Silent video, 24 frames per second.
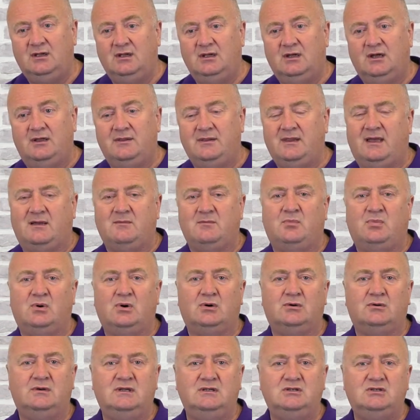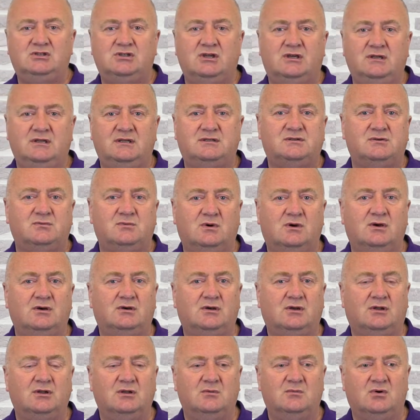and that boring journey to work
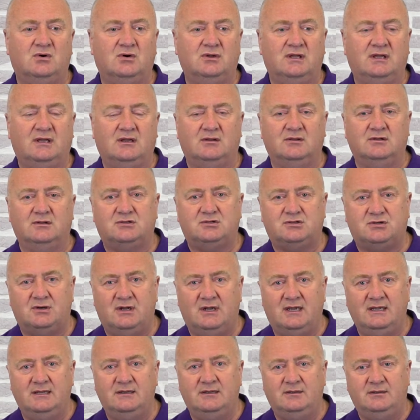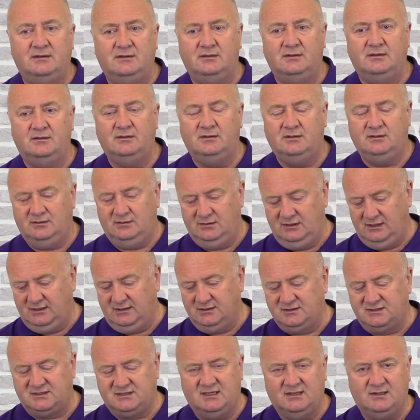on the morning on the train, you can
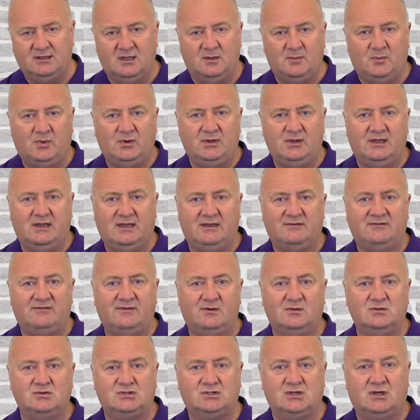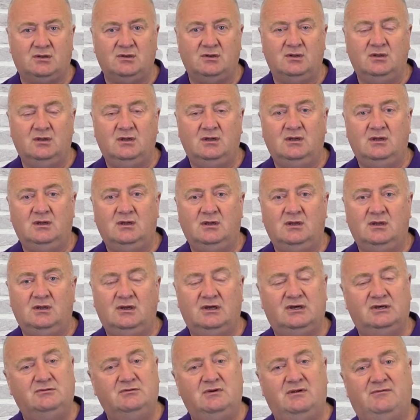sit there, put your headphones on
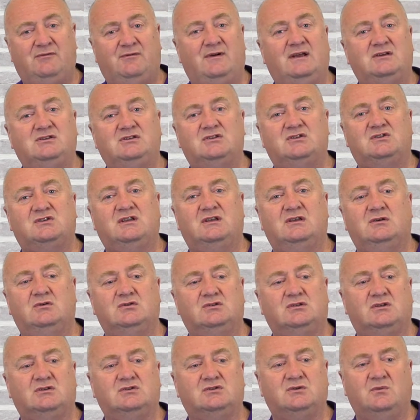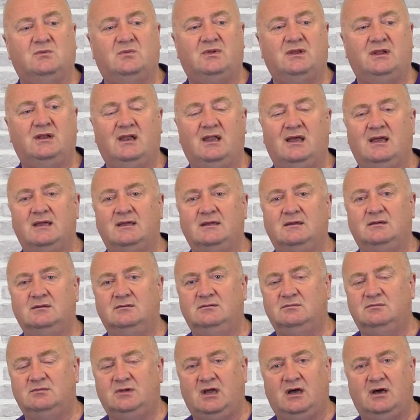and refresh your skills on something like
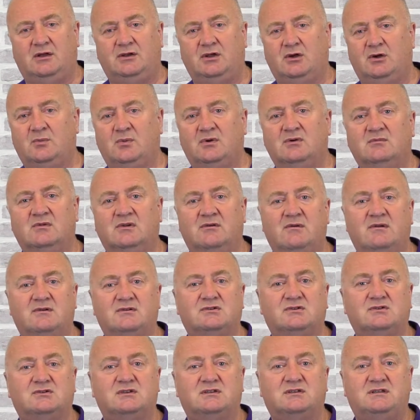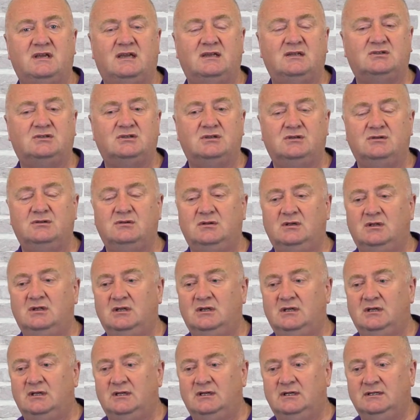cardiopulmonary resuscitation,
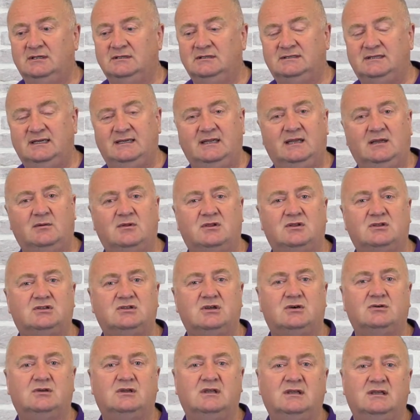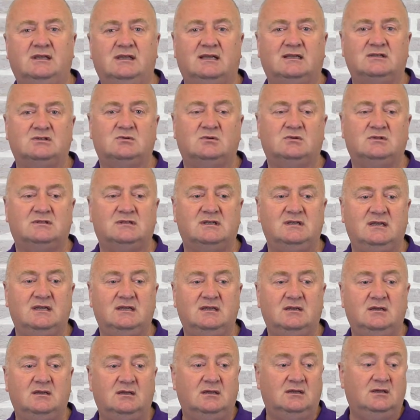dealing with a choking casualty,
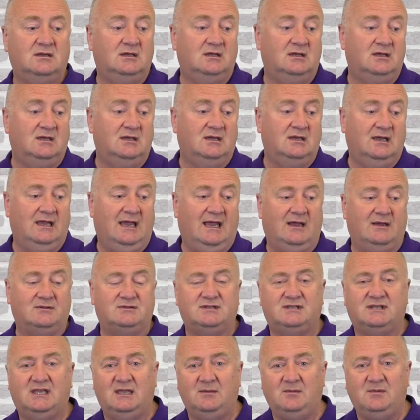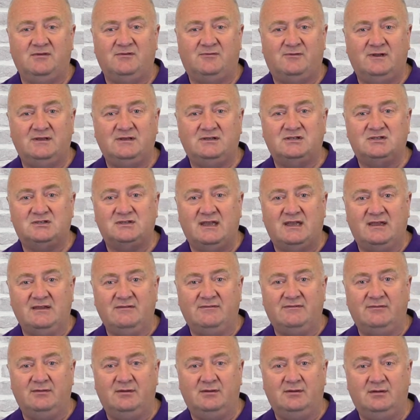how to keep your fridge
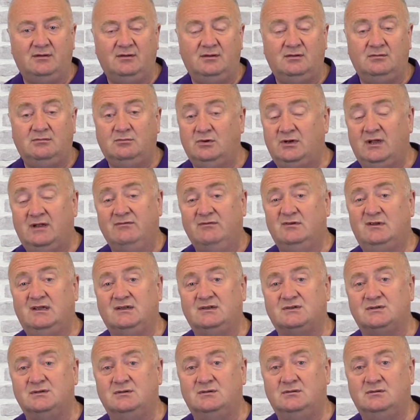safe, whatever it is.